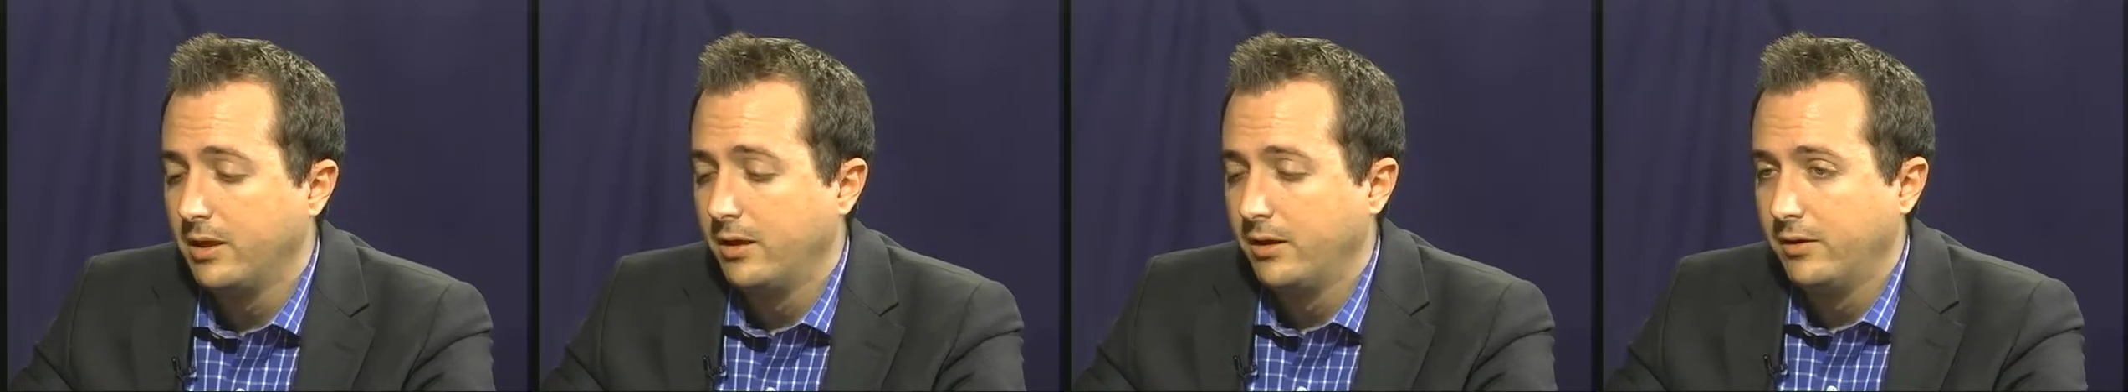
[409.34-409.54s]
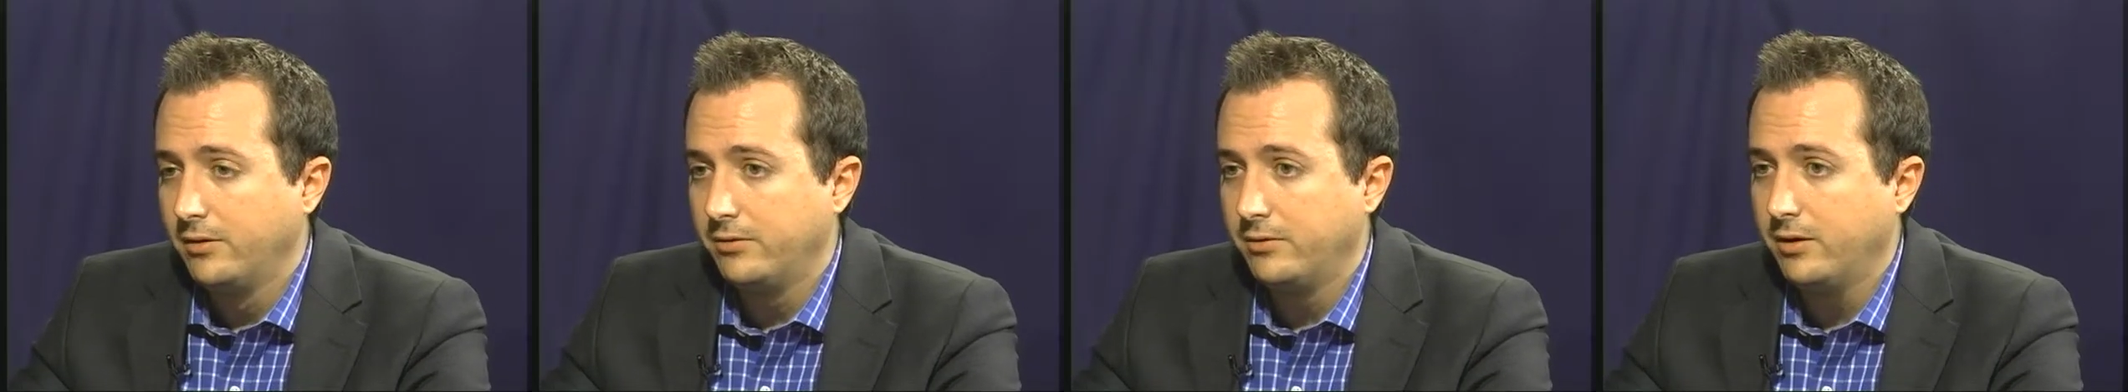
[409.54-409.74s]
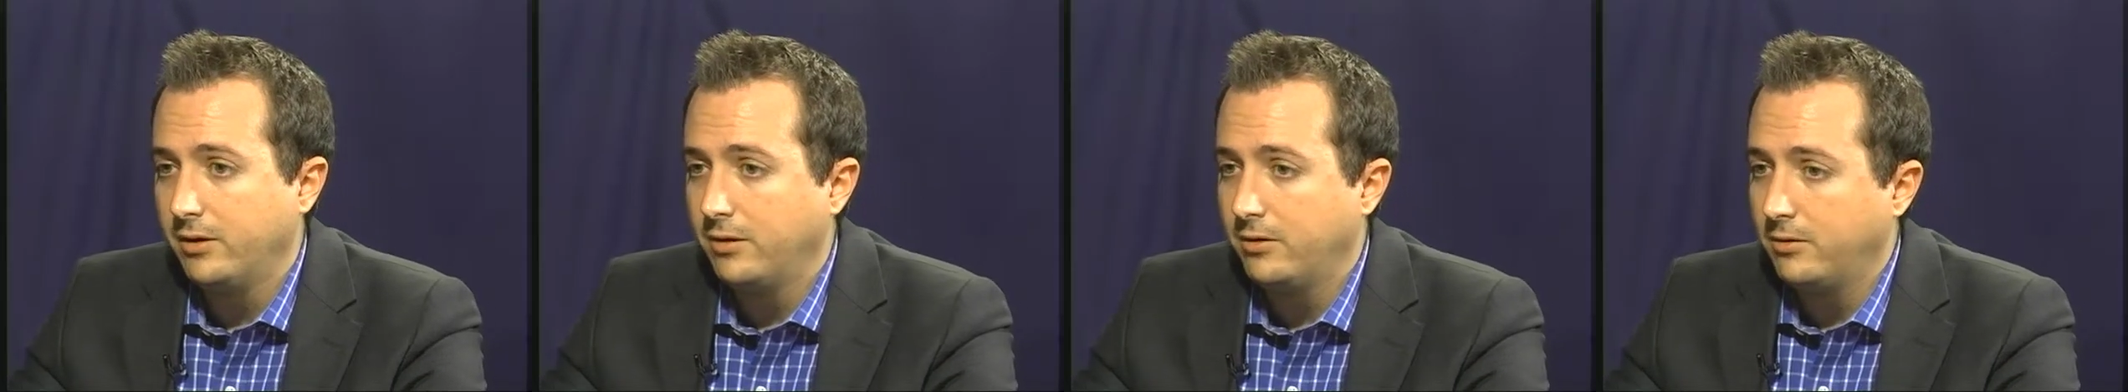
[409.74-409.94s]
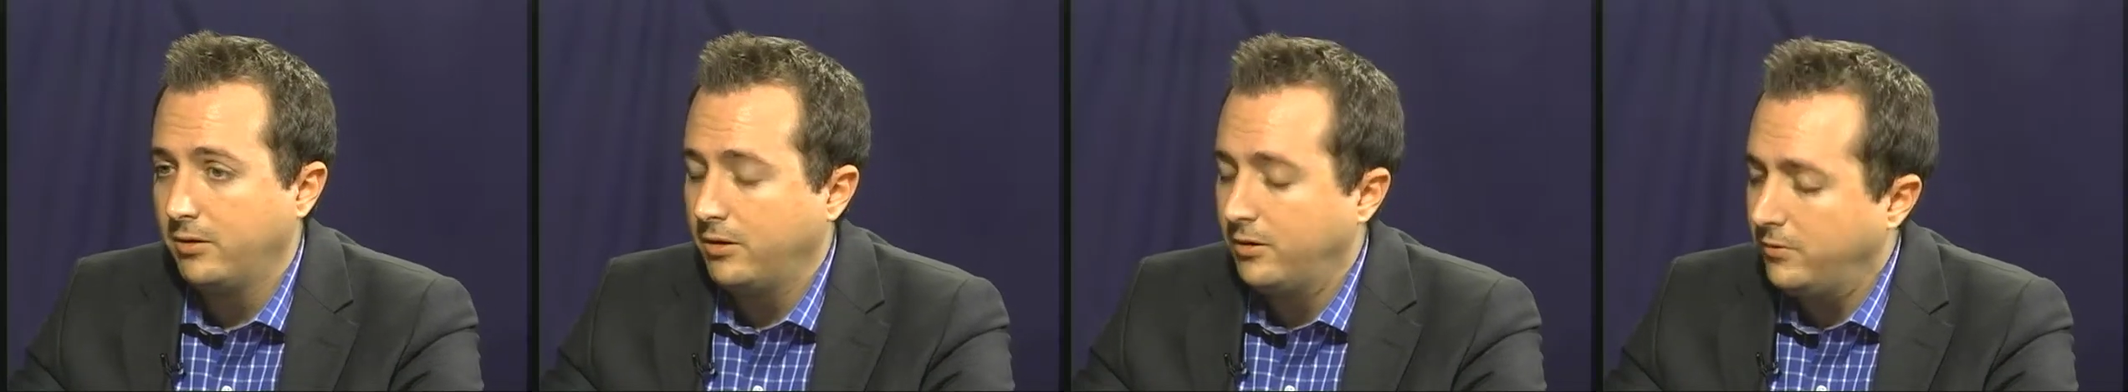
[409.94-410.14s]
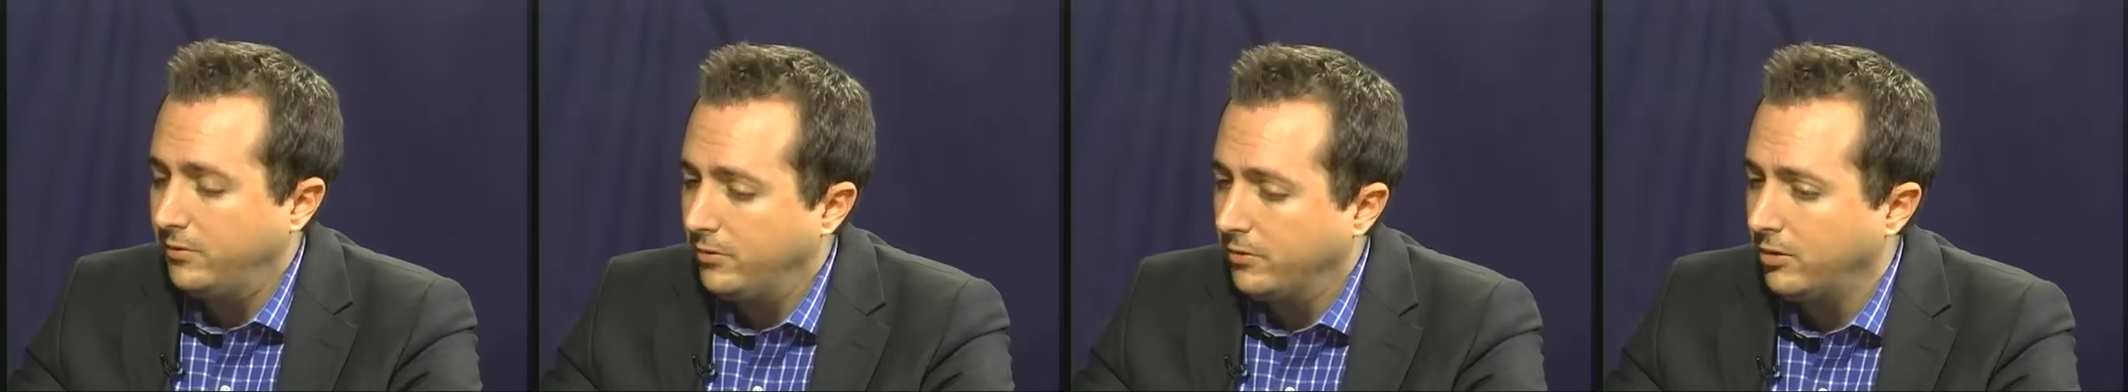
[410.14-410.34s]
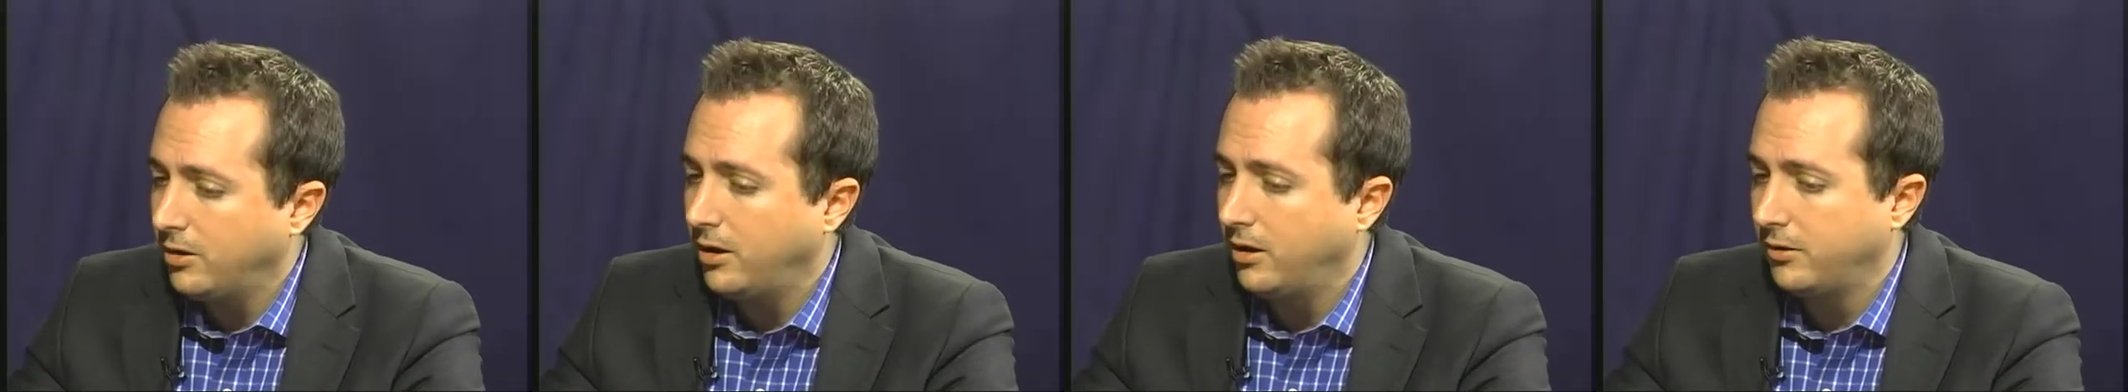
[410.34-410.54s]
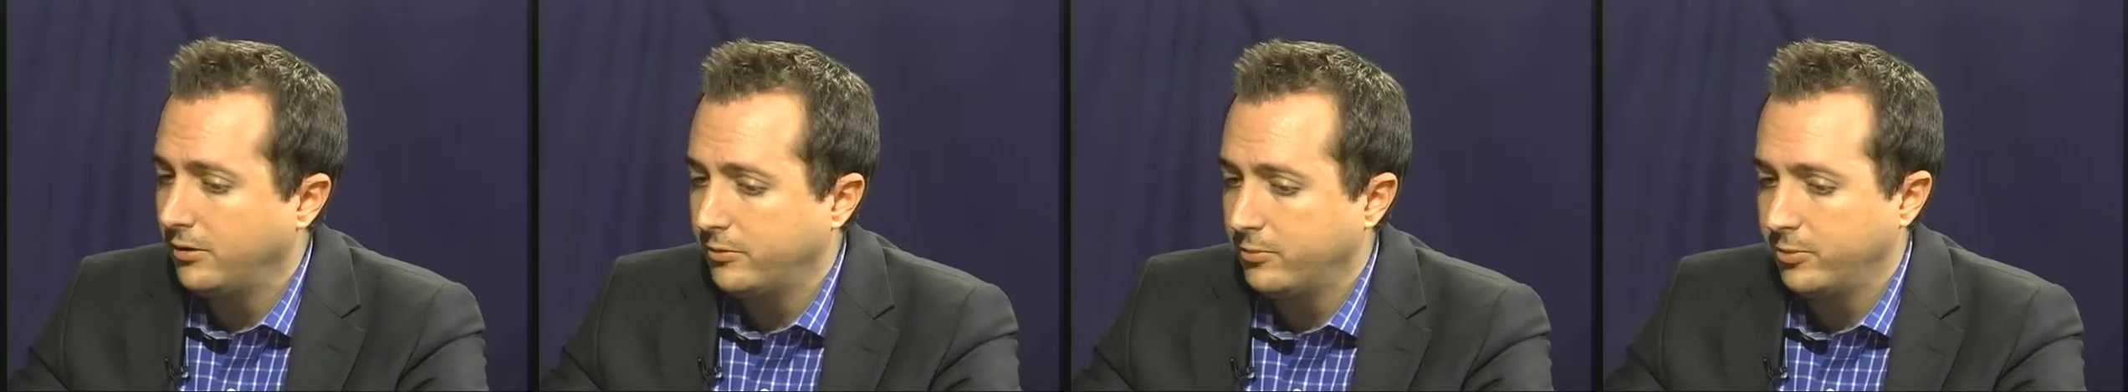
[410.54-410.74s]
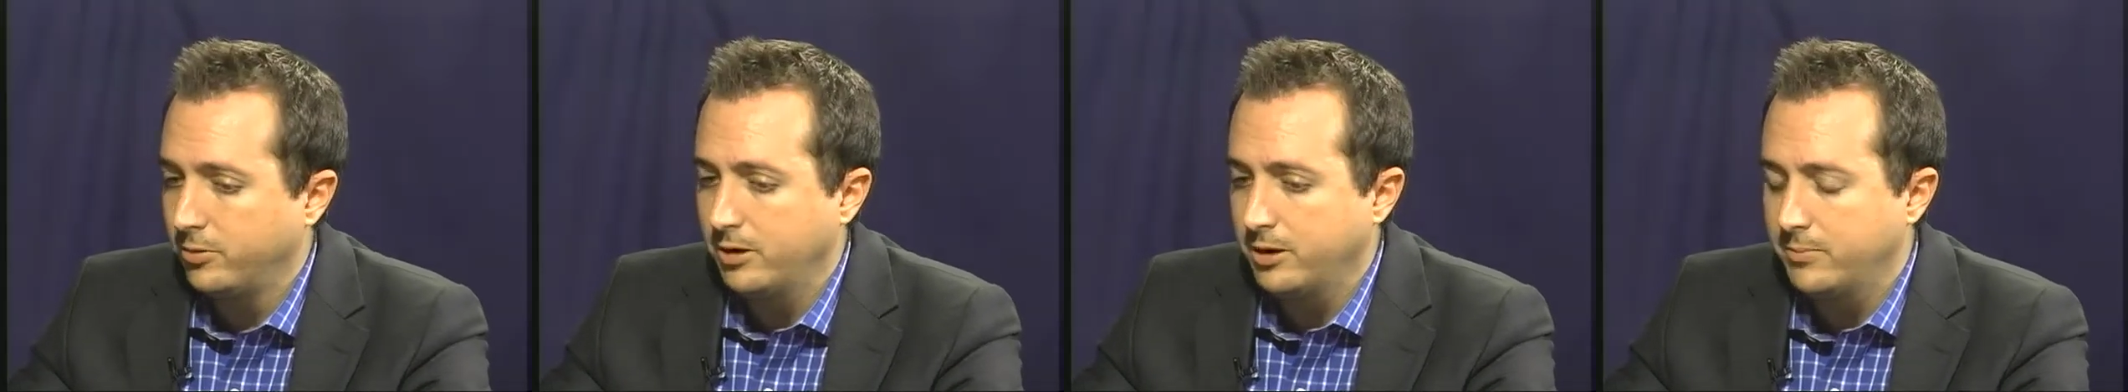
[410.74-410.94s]
So overall, it's
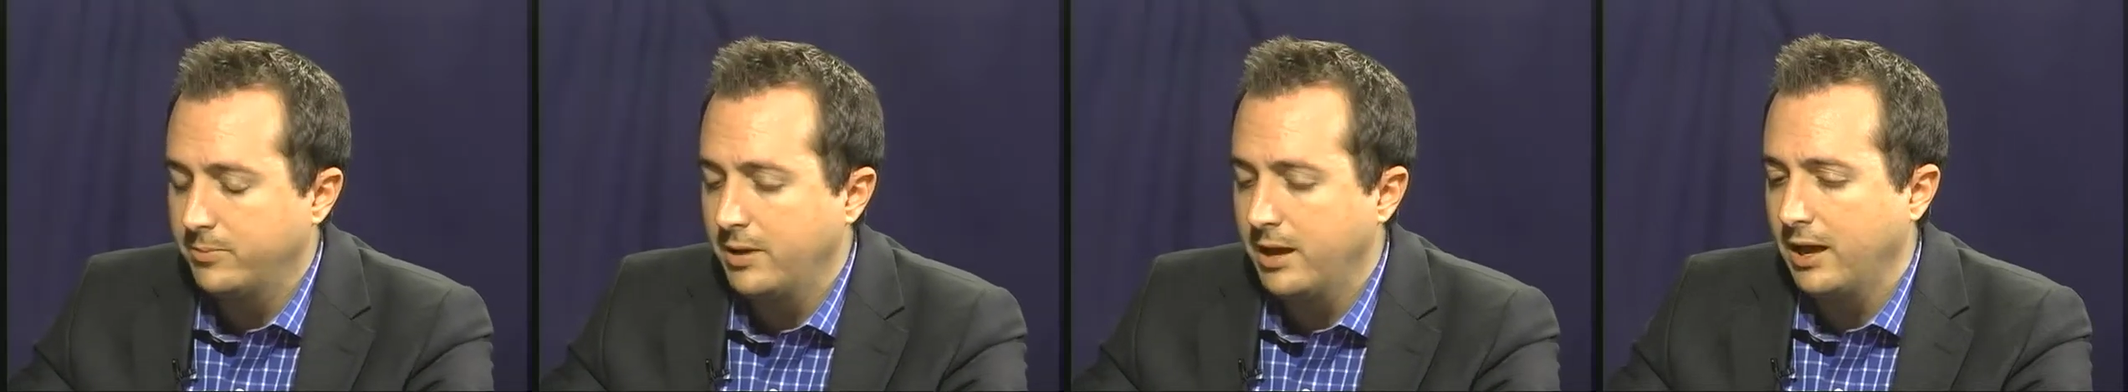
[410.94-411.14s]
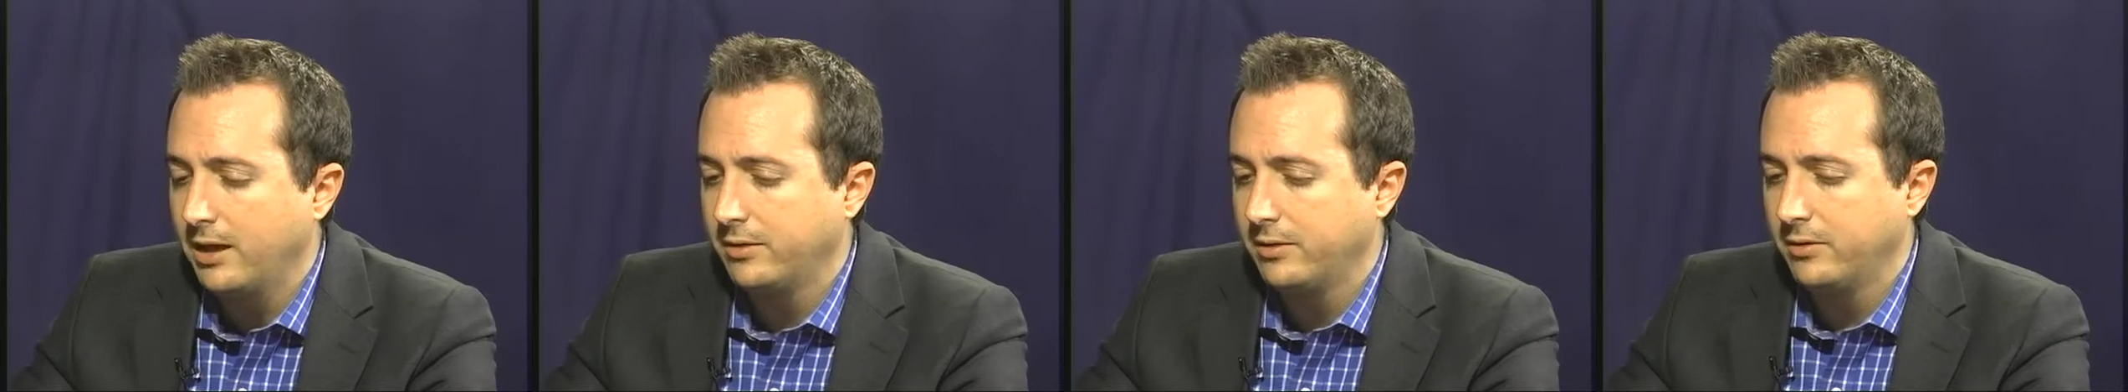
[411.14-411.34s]
pretty bad.